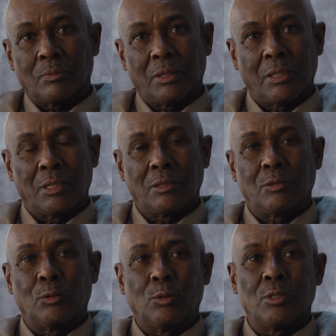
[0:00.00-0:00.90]
To
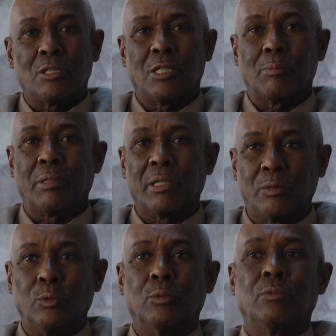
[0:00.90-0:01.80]
overthrow
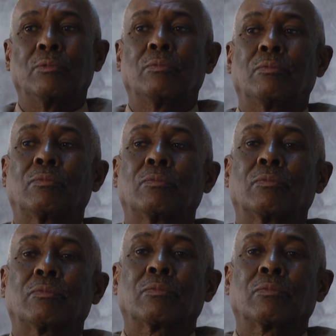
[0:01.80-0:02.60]
Siad Barre's regime.